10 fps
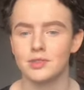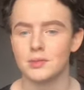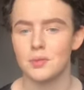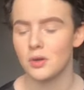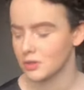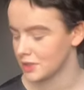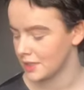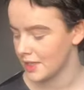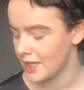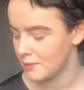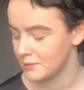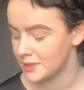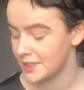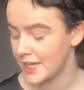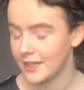The Box came
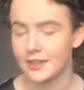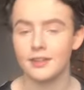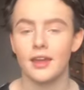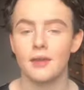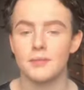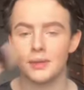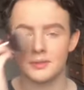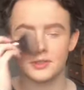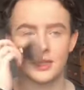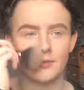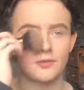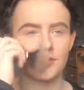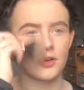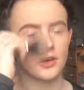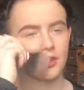second and Mini Moves came
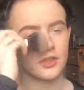fourth.